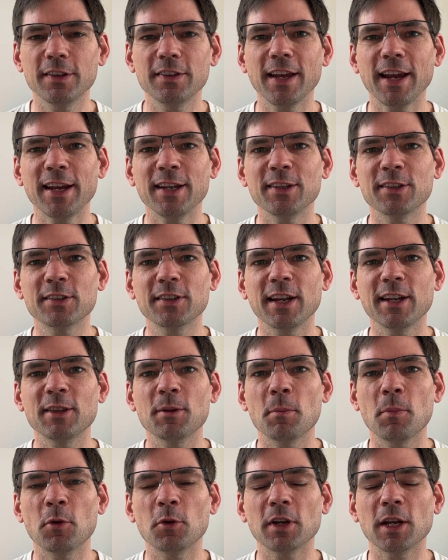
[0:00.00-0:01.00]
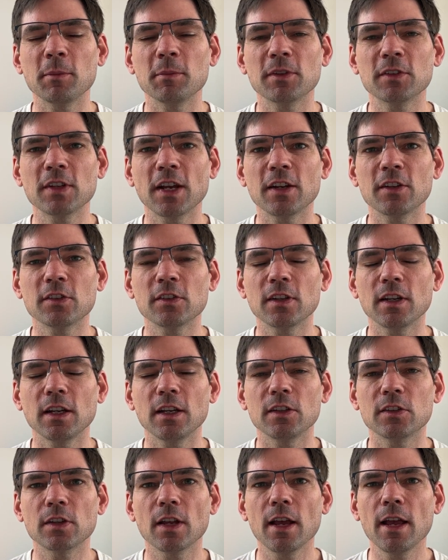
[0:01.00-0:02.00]
10 standard board game
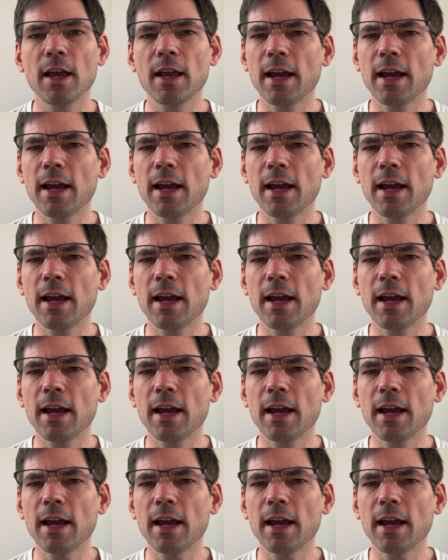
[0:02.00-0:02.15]
accessories.